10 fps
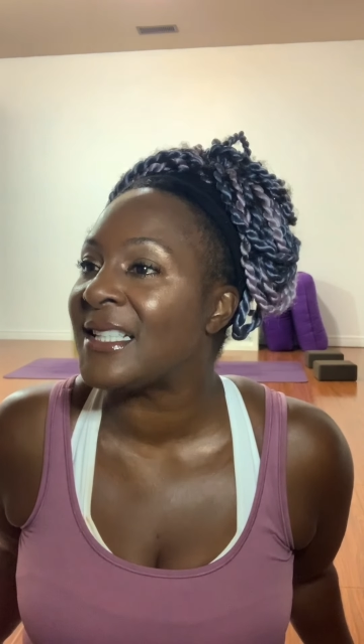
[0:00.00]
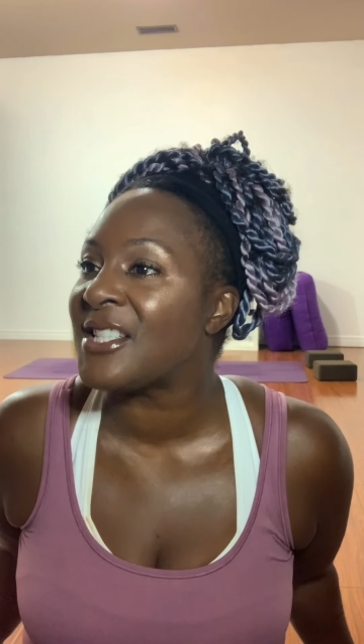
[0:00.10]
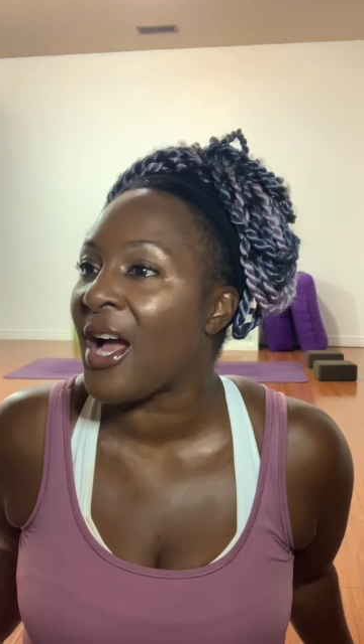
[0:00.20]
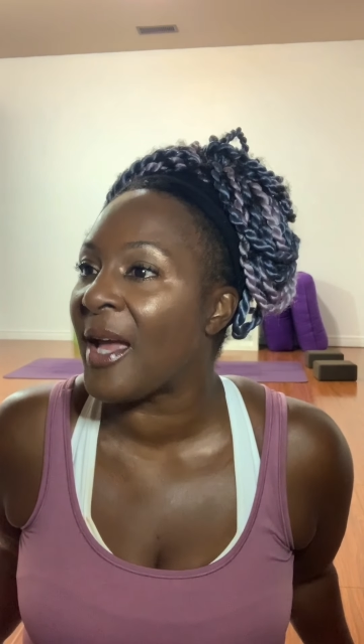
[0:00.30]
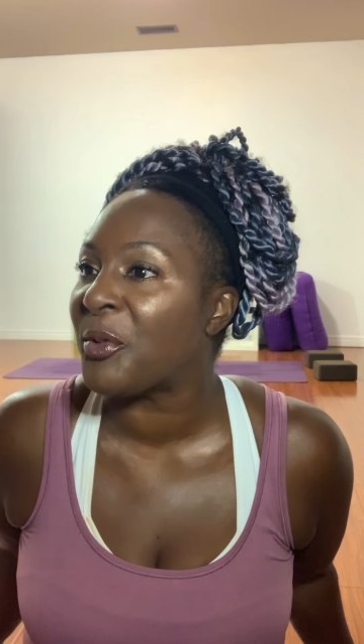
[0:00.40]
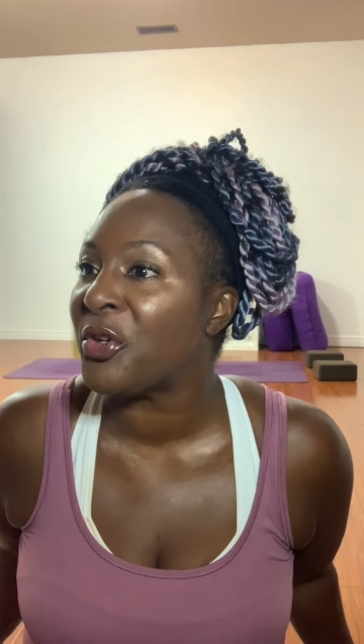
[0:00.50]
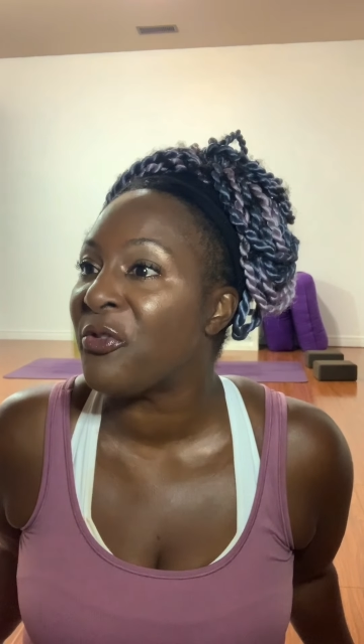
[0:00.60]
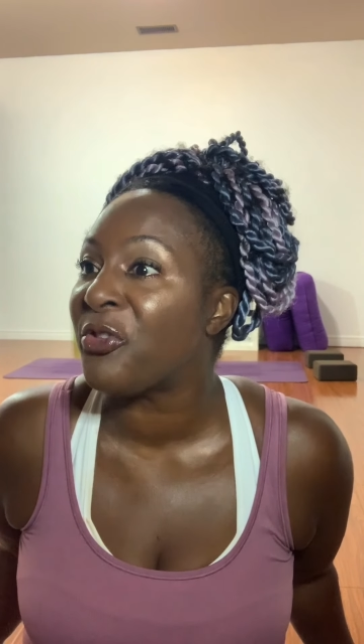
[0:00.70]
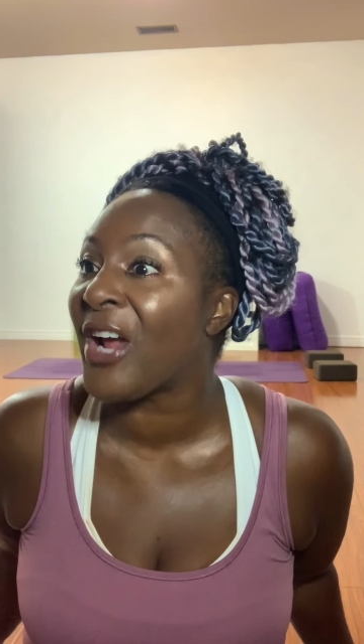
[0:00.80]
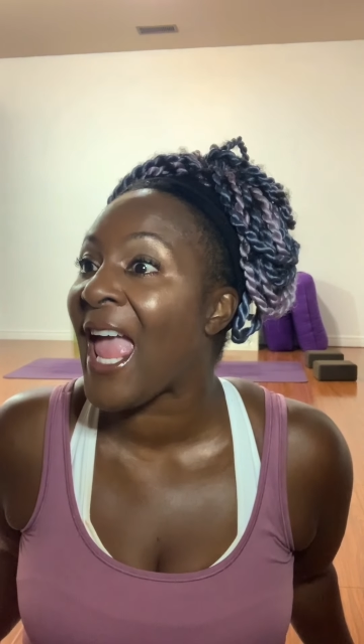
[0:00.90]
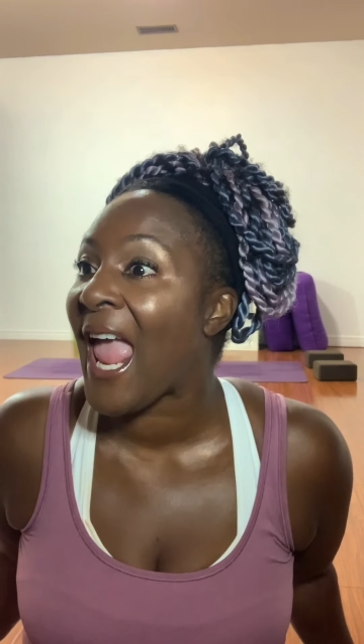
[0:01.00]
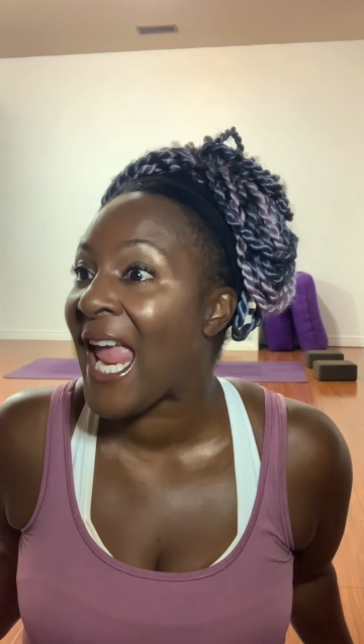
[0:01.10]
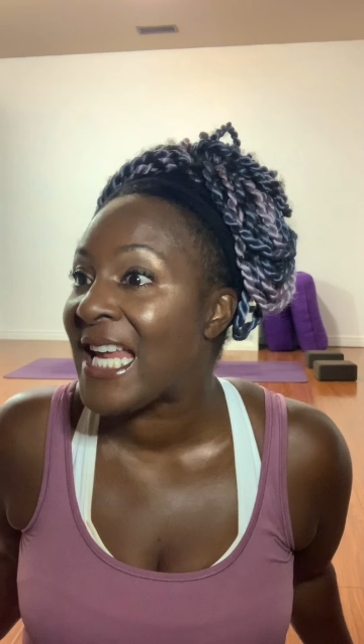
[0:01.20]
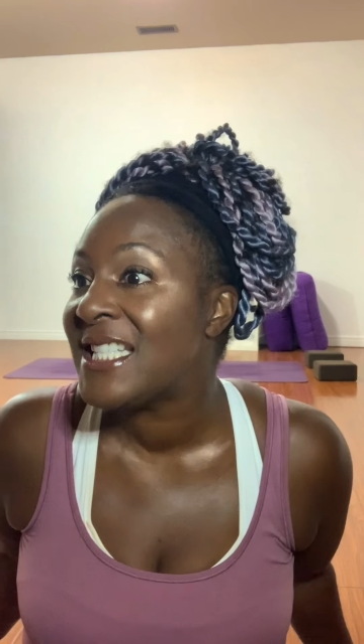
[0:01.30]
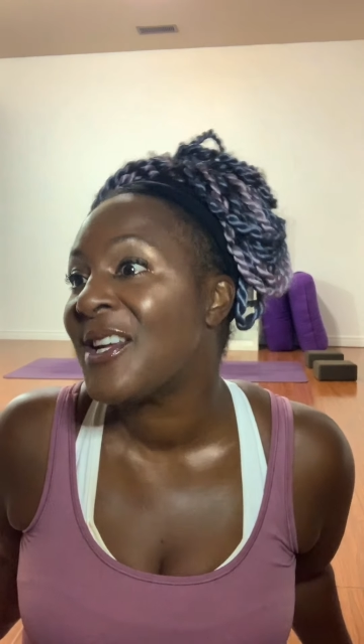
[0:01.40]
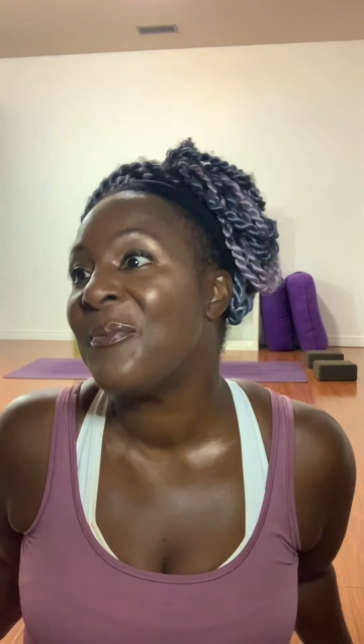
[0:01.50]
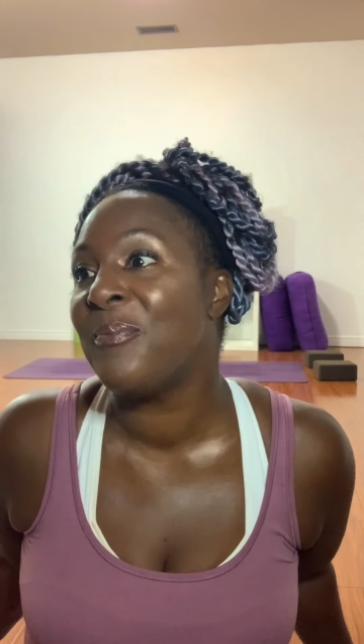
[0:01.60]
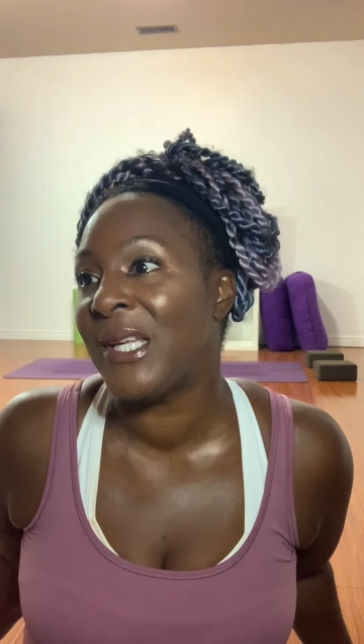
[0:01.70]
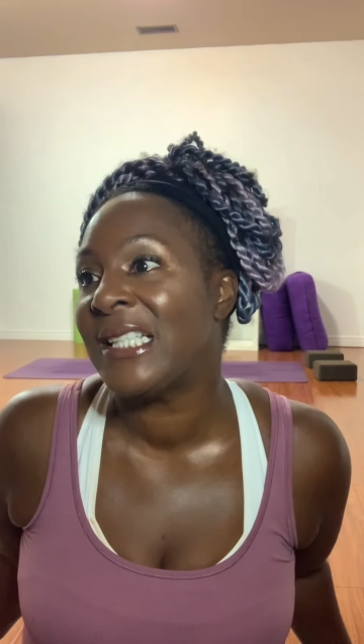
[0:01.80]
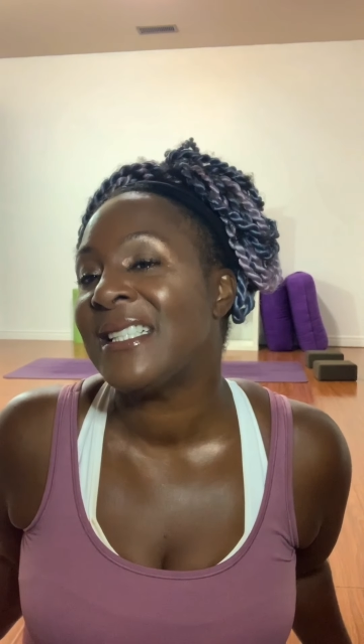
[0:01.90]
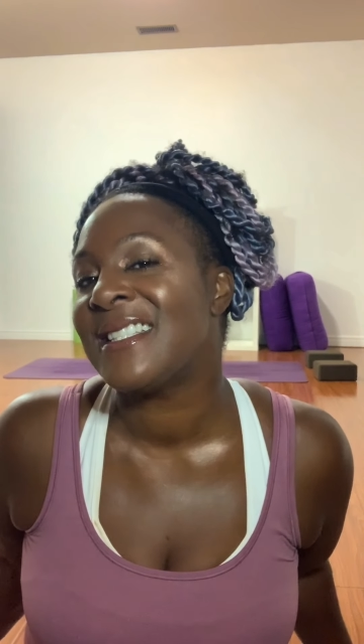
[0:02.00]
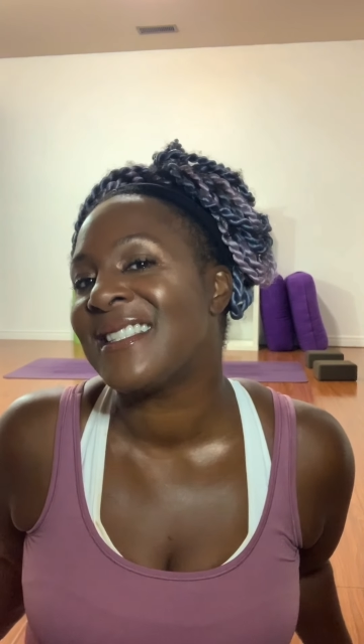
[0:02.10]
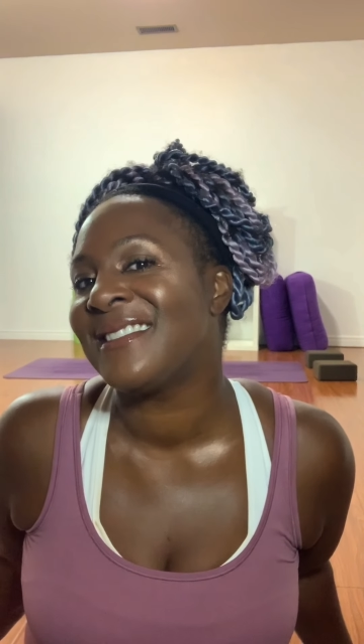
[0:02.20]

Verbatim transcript: a timer for eight minutes?